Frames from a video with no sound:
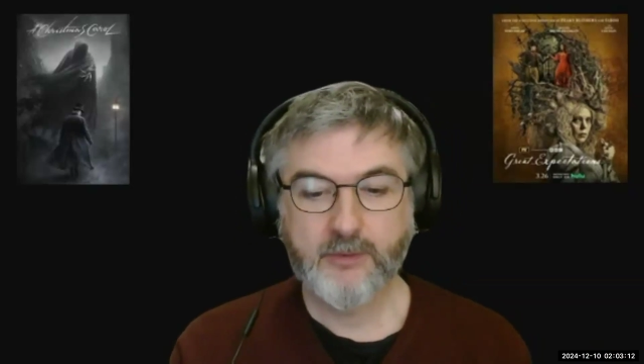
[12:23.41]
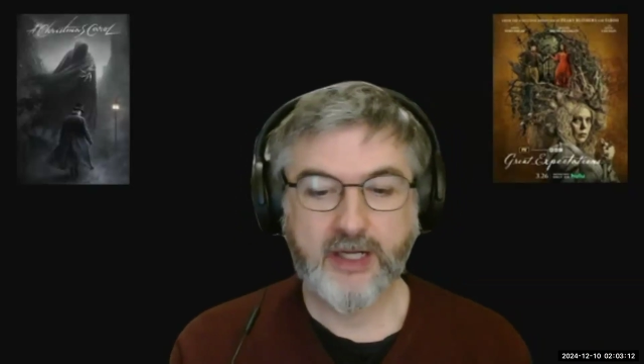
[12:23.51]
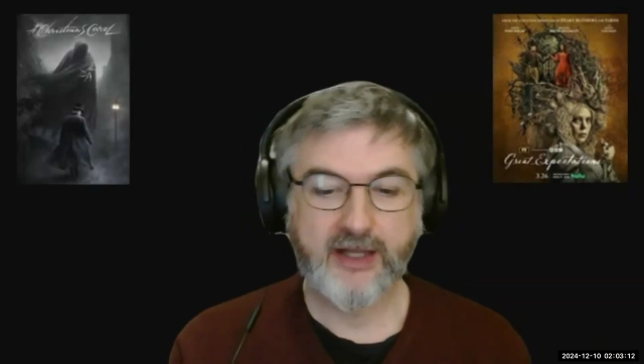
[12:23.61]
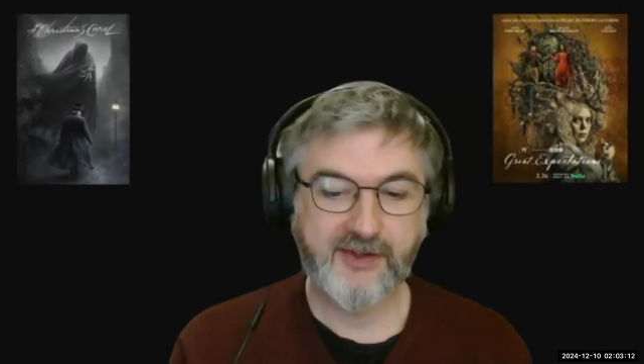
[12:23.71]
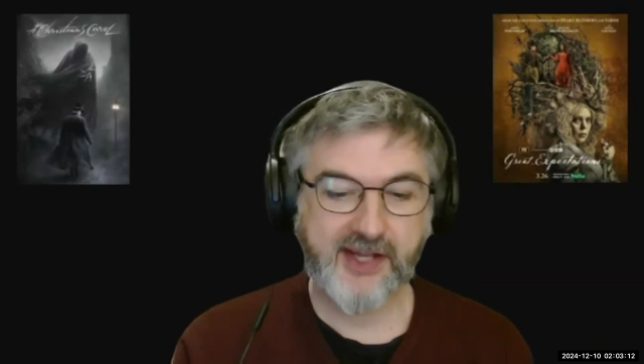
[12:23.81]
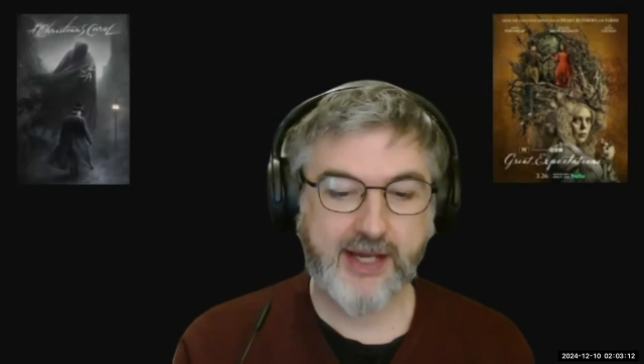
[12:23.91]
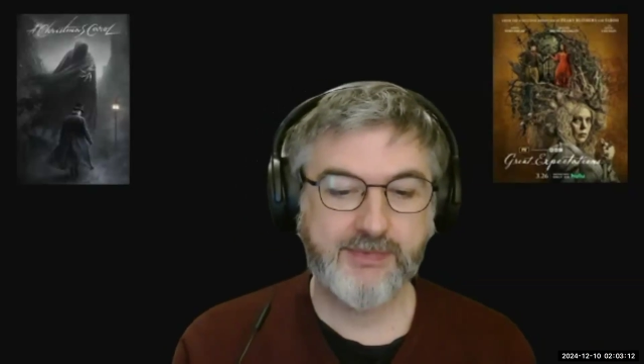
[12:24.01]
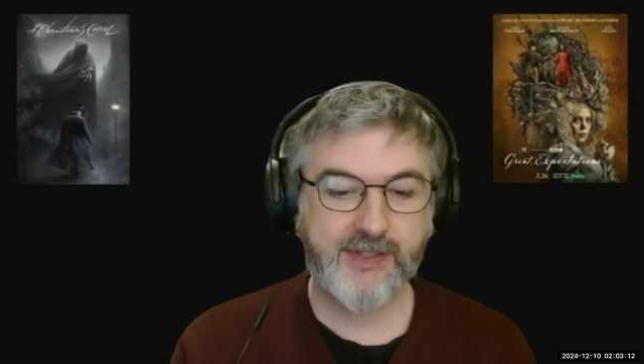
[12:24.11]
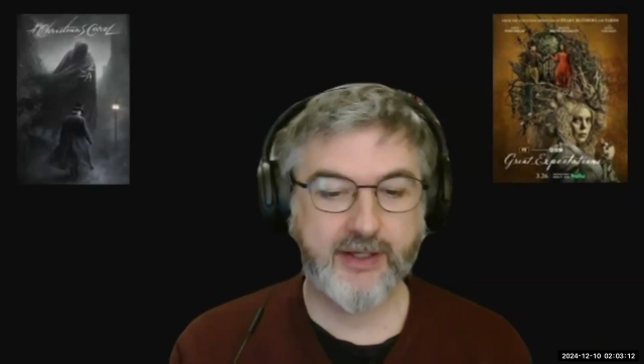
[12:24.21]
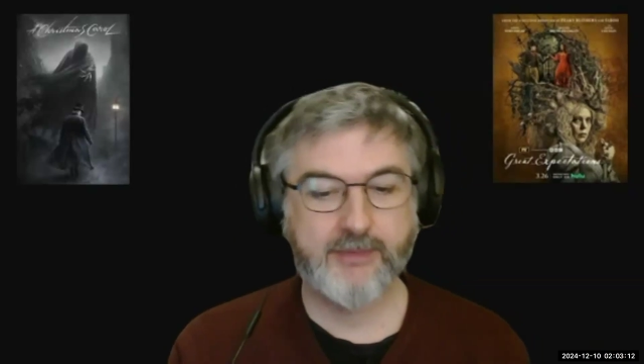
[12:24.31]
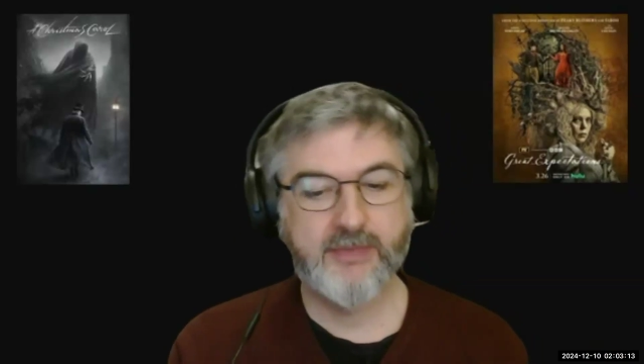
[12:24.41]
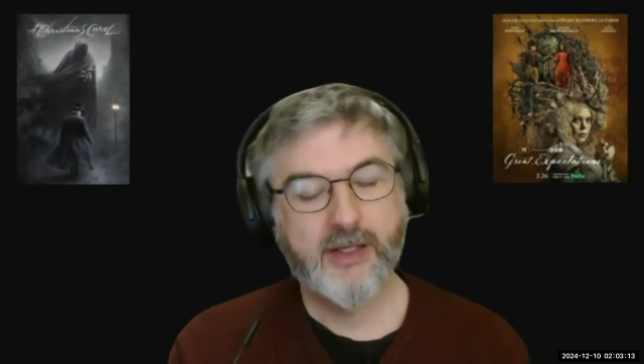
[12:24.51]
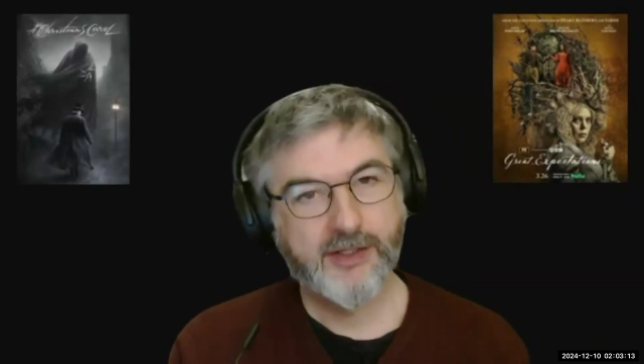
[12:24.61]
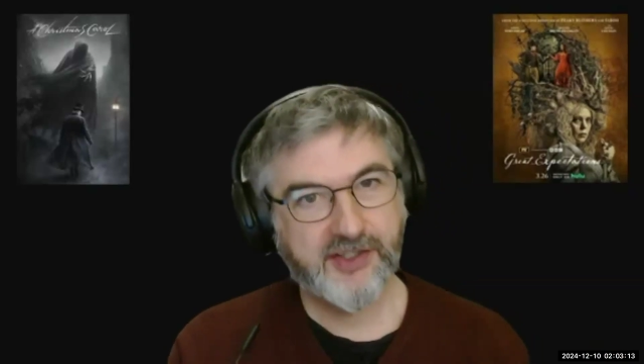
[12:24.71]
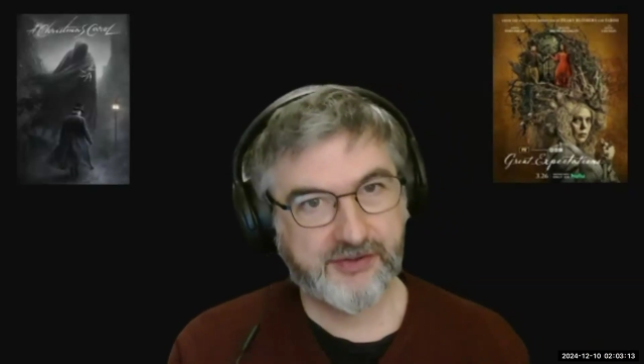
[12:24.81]
while at the same time
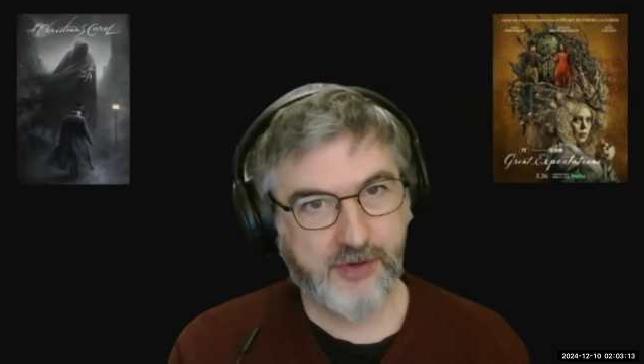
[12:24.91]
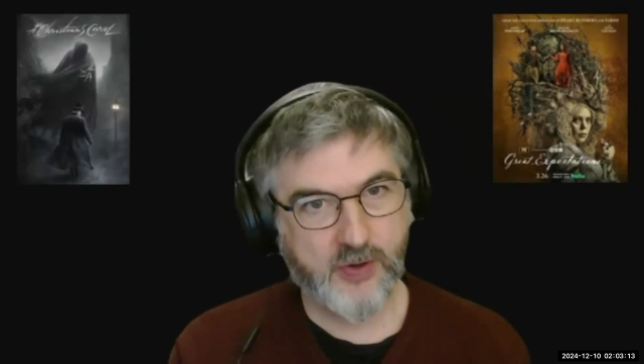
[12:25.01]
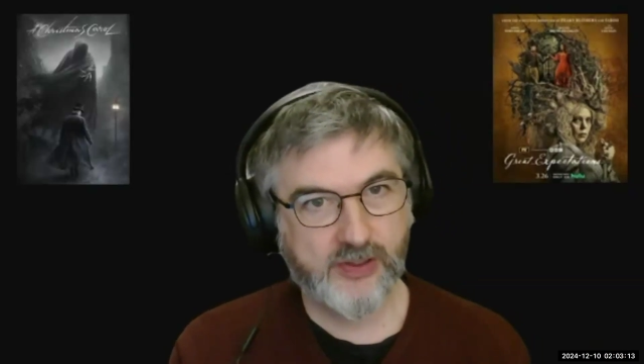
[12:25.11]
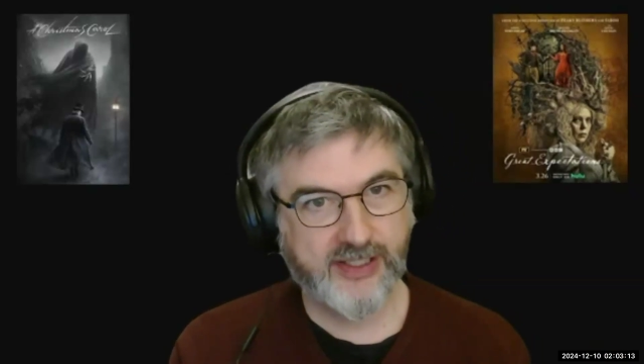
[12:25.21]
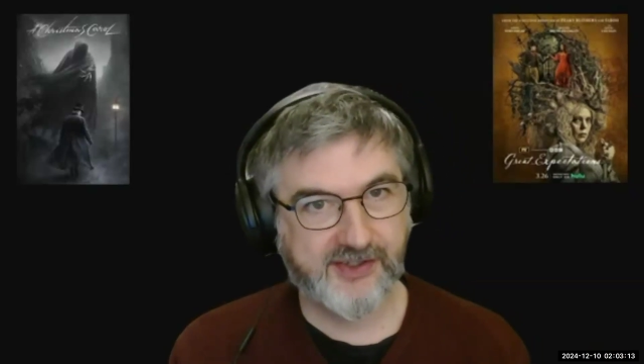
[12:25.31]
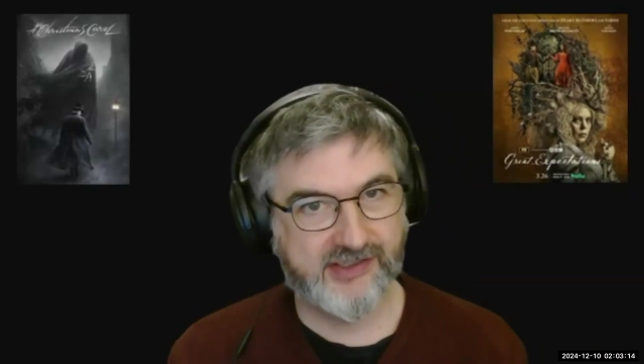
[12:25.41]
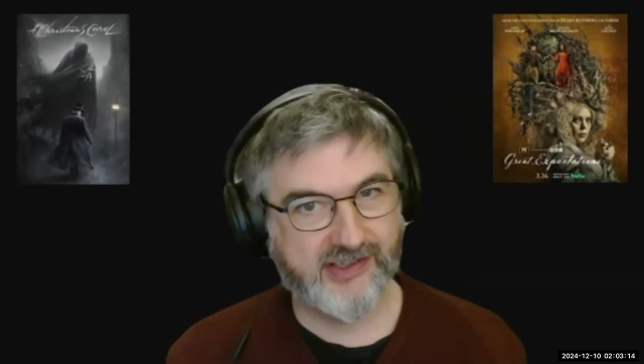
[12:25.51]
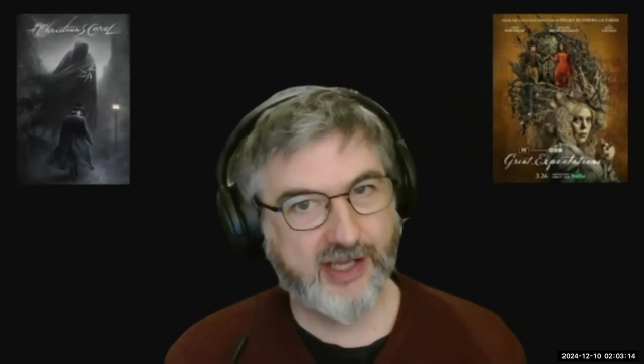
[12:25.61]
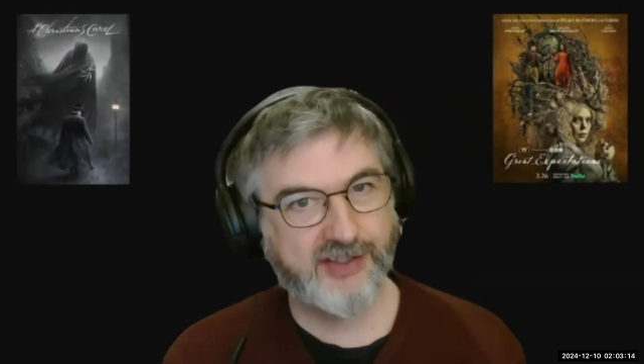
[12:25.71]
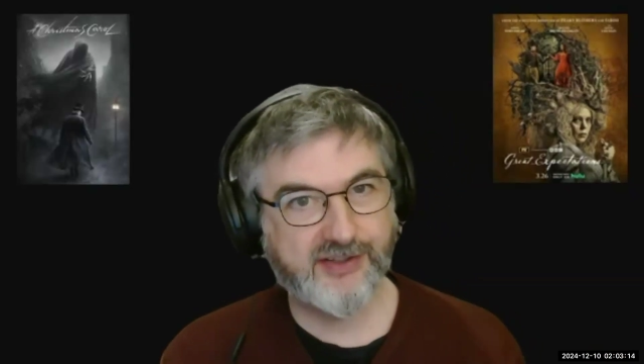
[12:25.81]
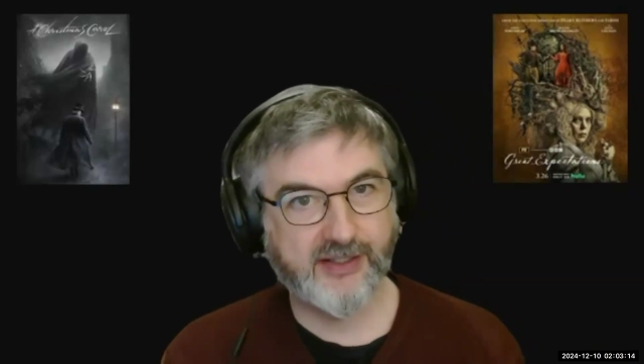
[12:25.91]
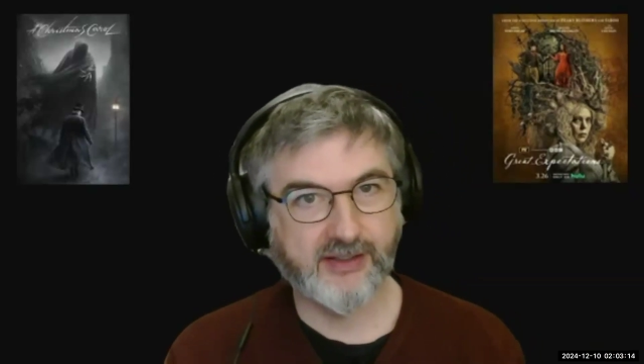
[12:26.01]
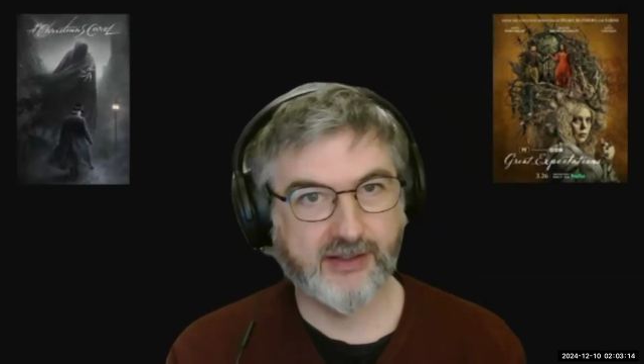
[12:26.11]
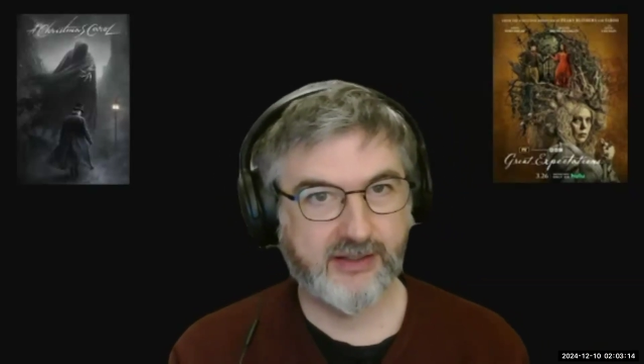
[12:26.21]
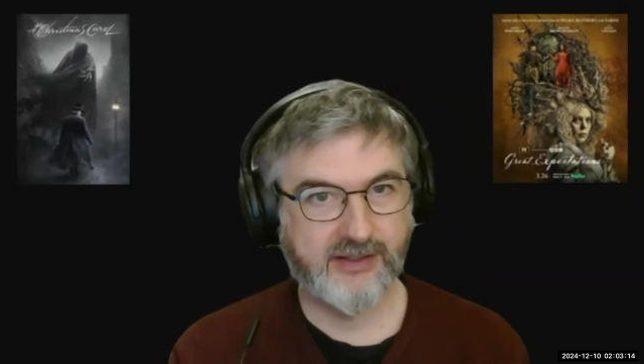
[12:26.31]
strongly
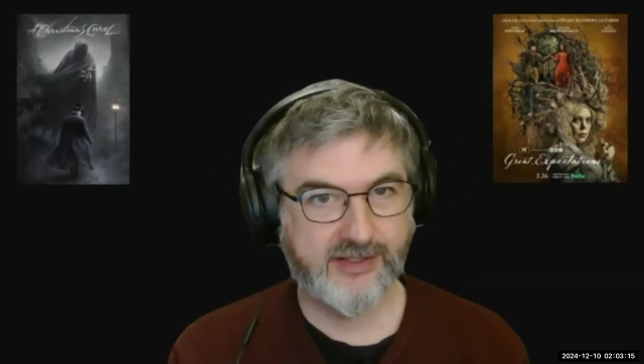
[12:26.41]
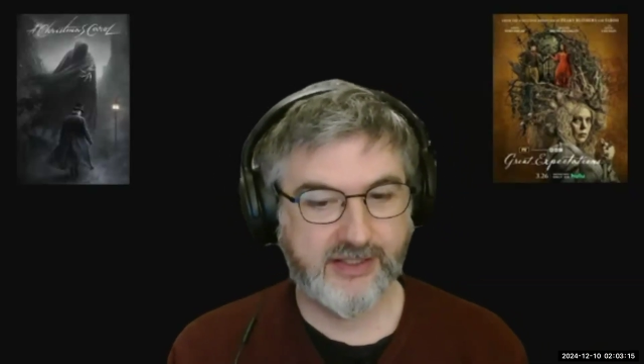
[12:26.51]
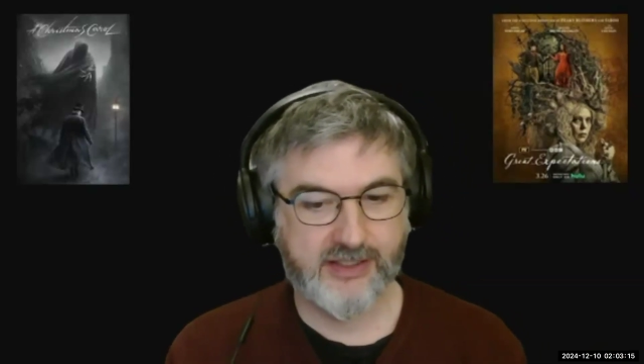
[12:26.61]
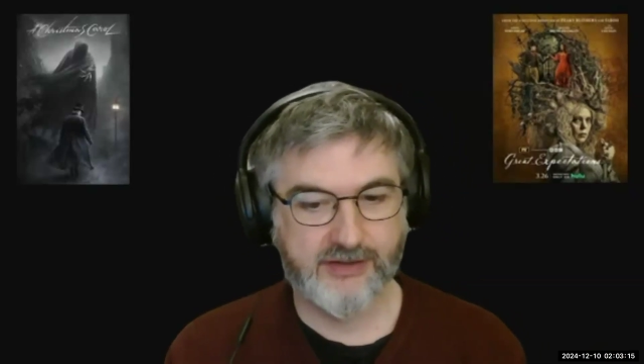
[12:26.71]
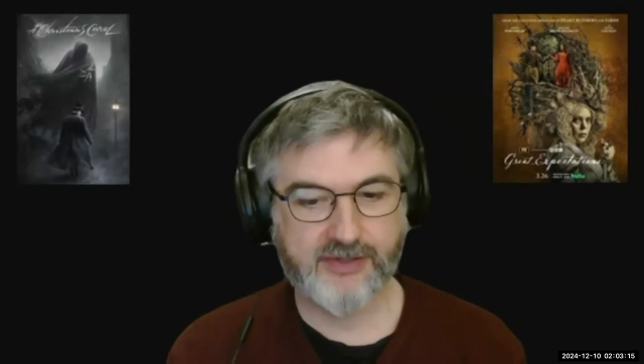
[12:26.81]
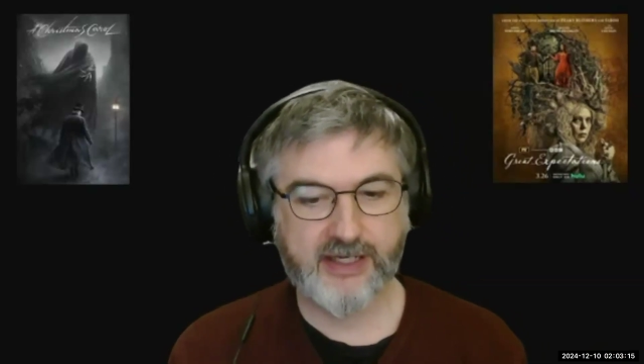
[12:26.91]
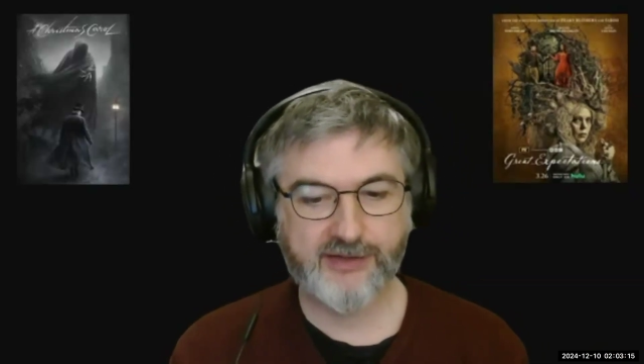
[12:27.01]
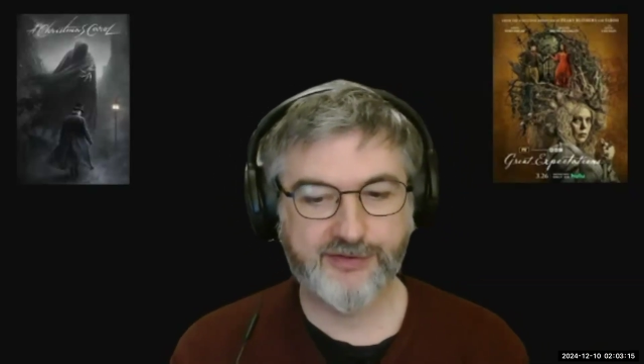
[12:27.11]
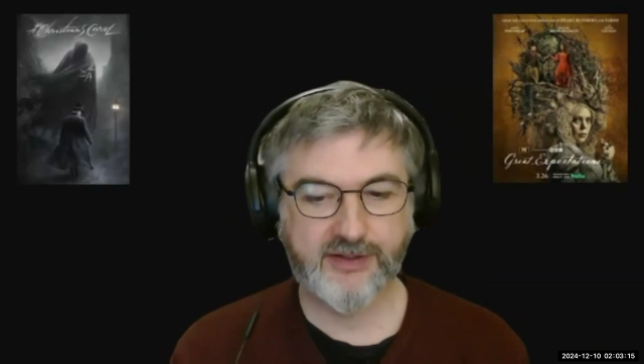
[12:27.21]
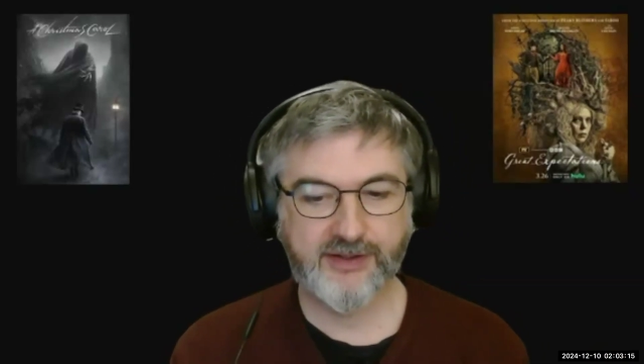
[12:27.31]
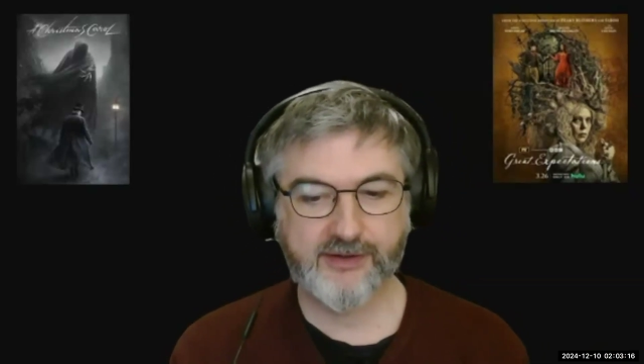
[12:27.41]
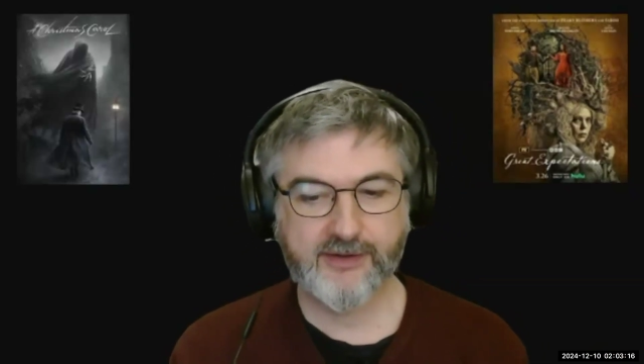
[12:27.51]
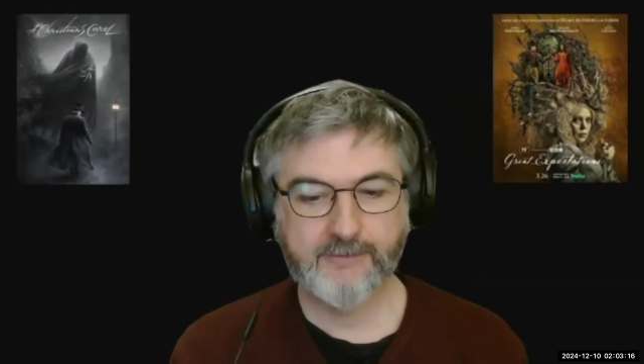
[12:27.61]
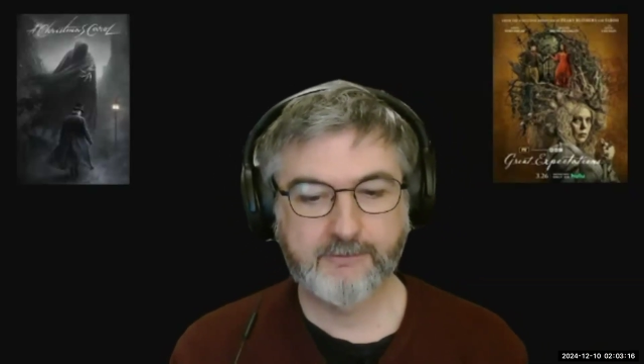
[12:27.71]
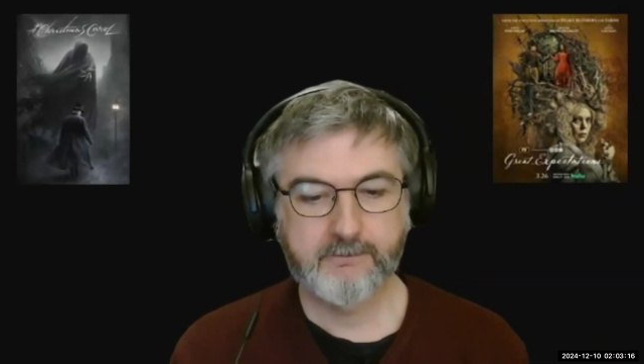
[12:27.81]
suggesting continued relevance.